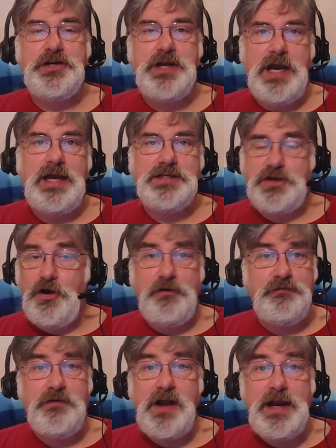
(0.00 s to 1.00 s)
good guys
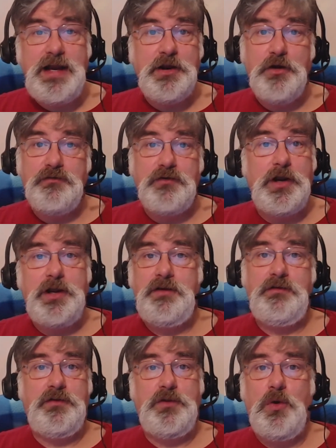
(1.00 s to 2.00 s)
all fighting over
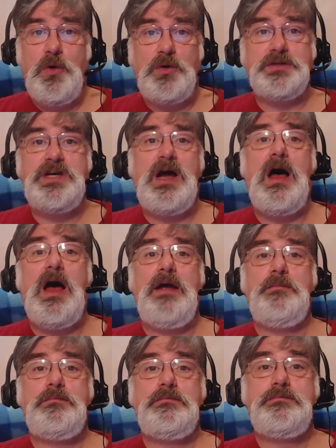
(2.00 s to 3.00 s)
it the whole
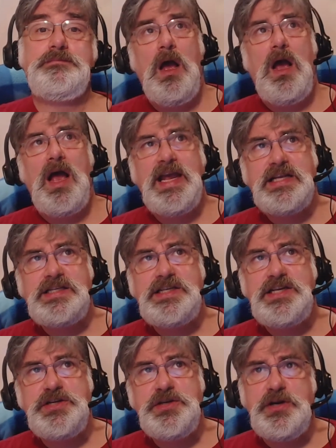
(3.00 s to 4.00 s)
time. I
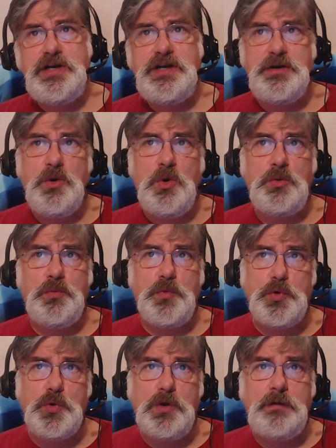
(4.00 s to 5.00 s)
instituted an old
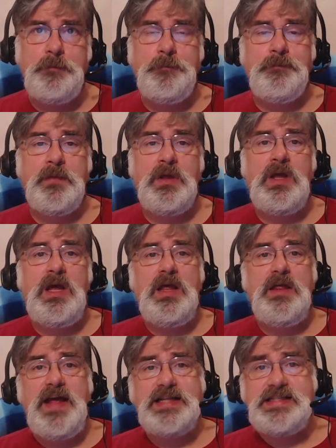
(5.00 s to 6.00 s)
rule
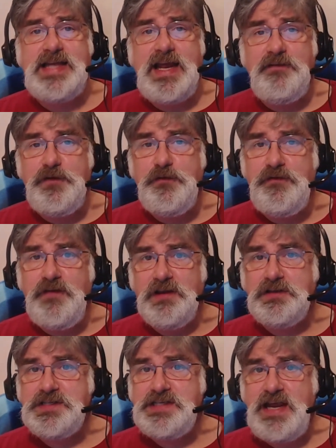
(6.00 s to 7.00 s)
that said if you
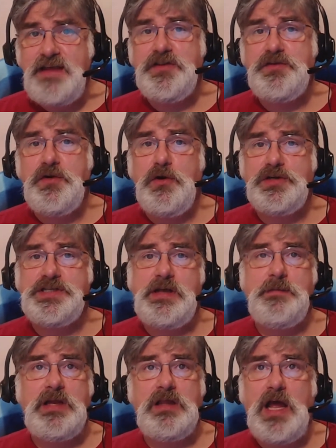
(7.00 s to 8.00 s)
failed a saving throw to
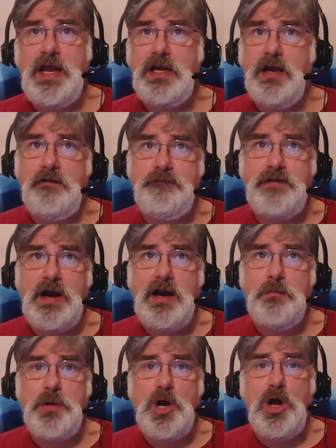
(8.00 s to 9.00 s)
something like a
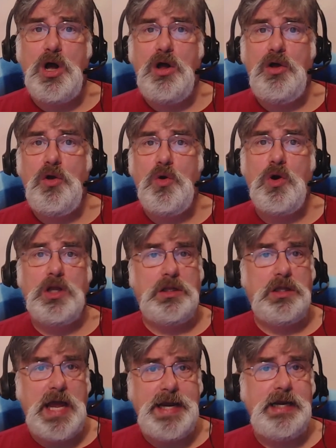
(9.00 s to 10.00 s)
fireball or a
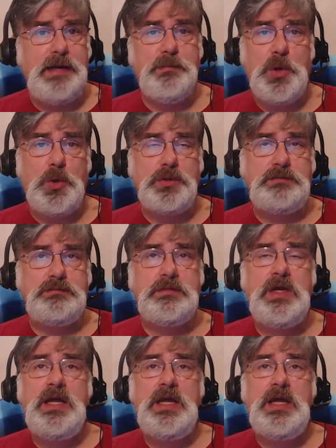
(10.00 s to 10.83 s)
lightning bolt,